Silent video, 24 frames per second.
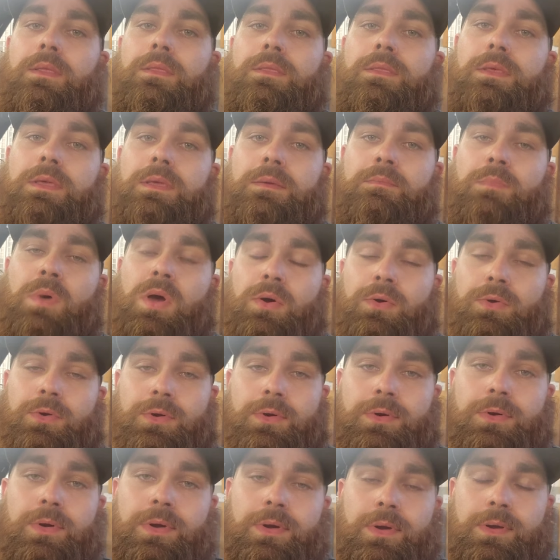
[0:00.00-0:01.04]
the
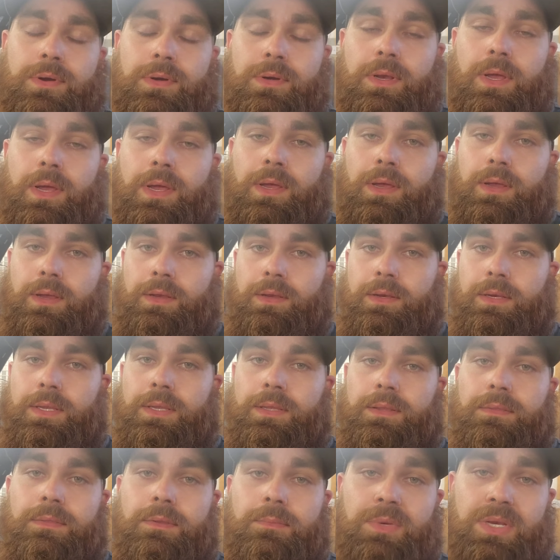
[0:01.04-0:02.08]
motor
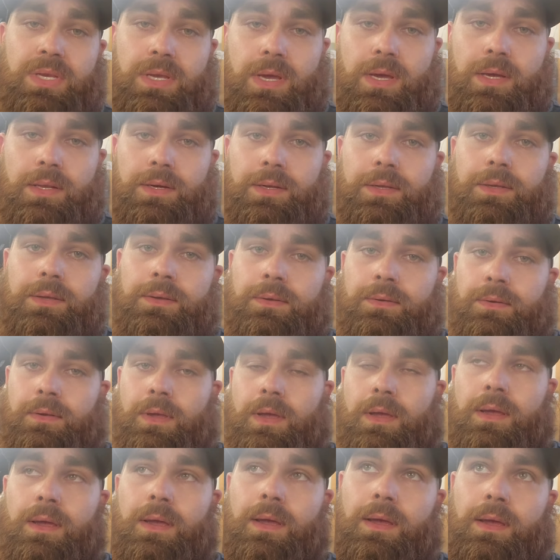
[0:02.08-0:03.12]
in the Miata
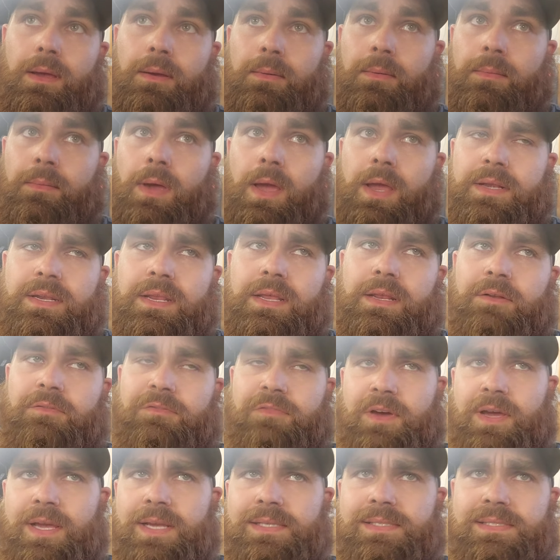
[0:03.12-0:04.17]

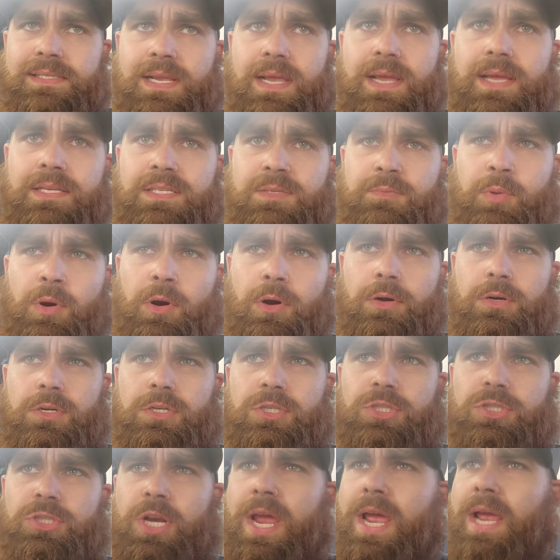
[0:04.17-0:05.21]
identifies as part
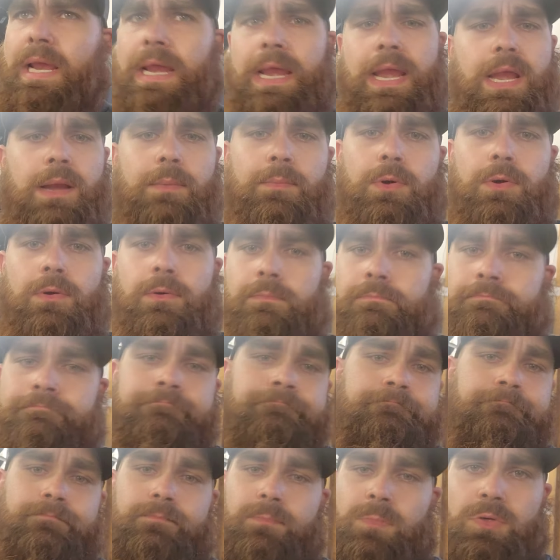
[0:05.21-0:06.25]
jackhammer
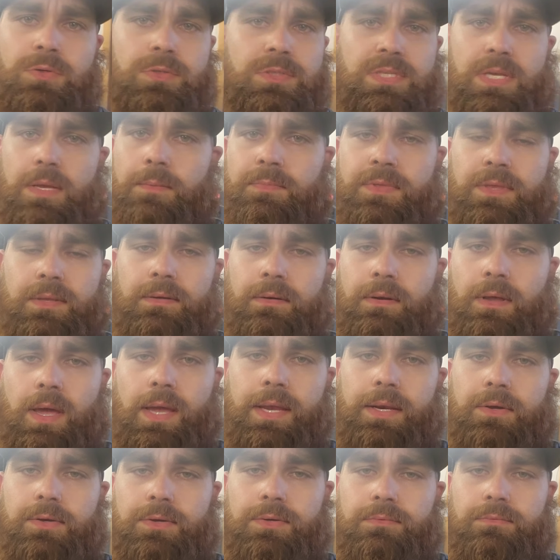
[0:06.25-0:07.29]
or something.
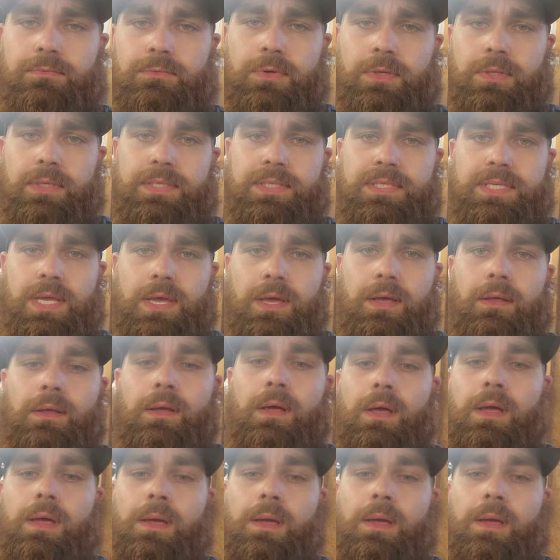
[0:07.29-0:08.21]
I couldn't really tell.